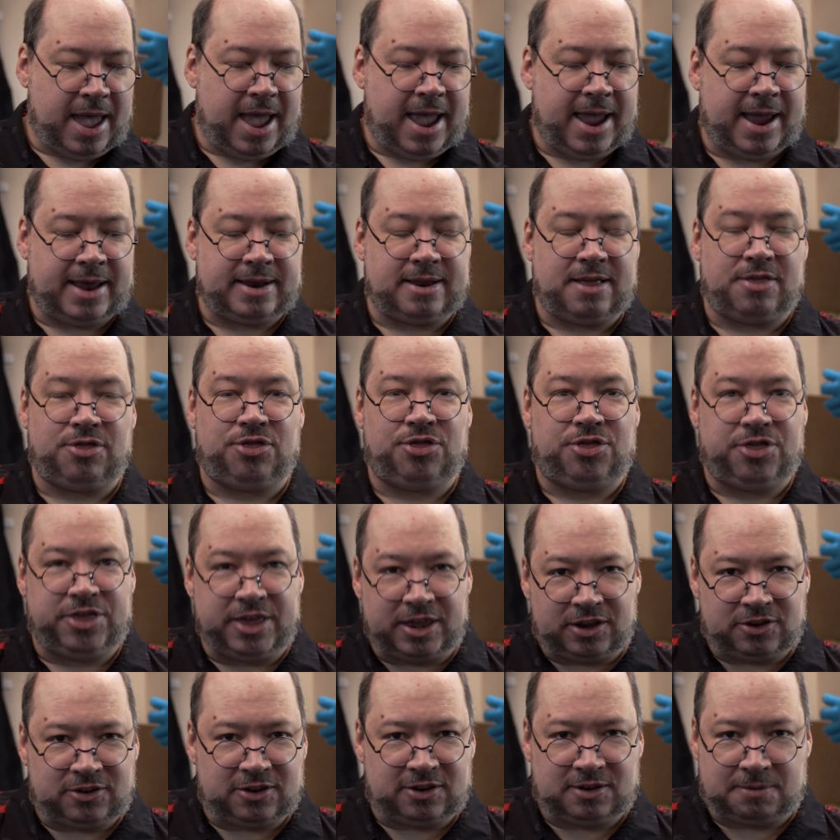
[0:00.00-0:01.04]
And
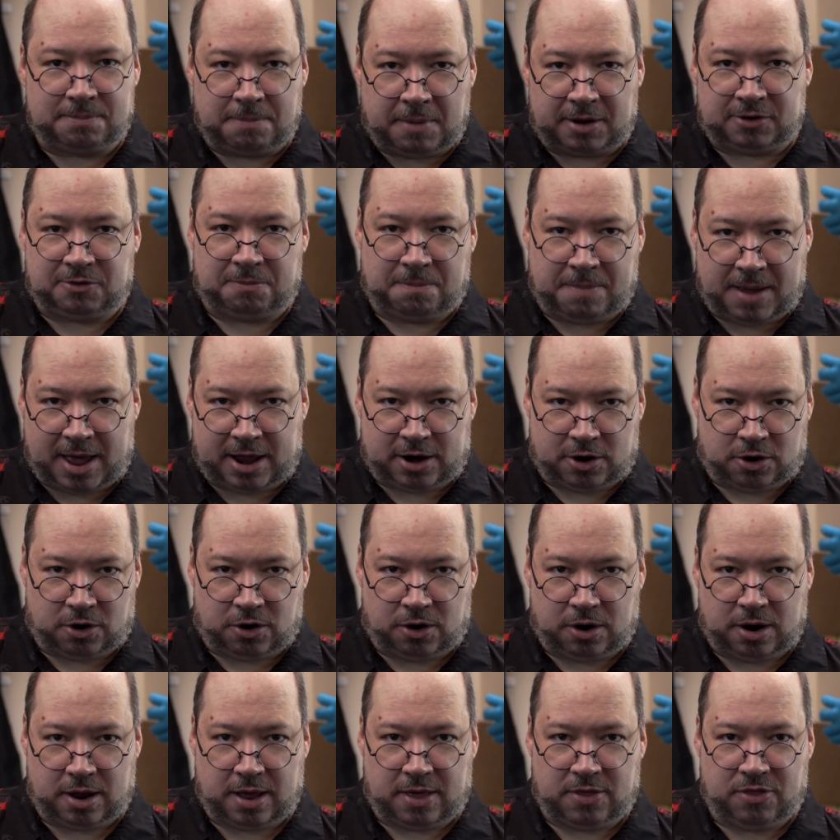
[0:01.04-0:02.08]
this is much
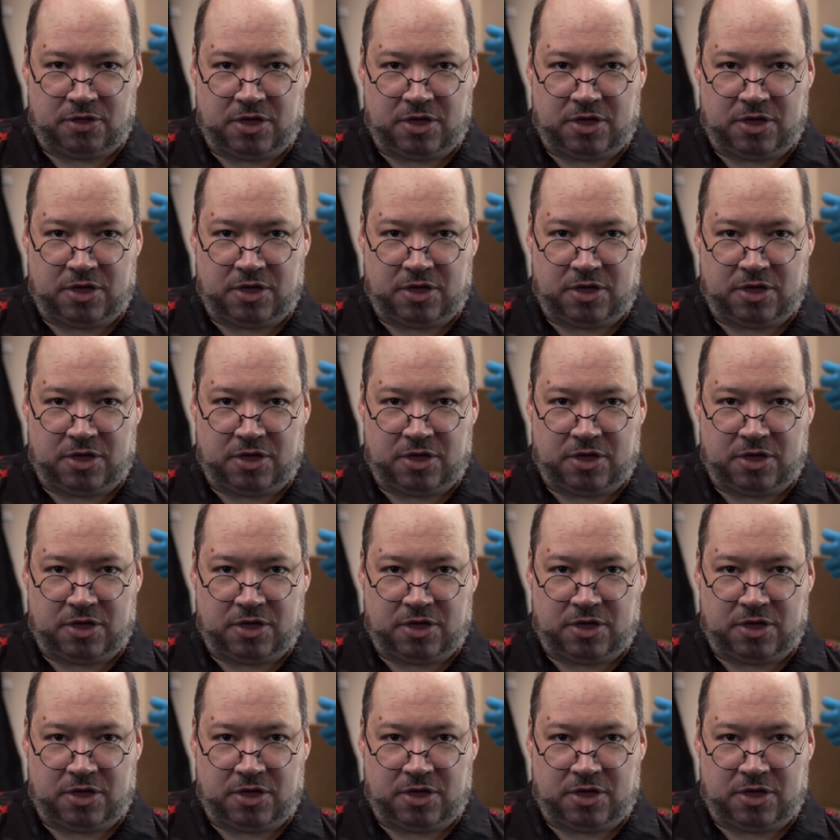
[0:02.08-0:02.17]
better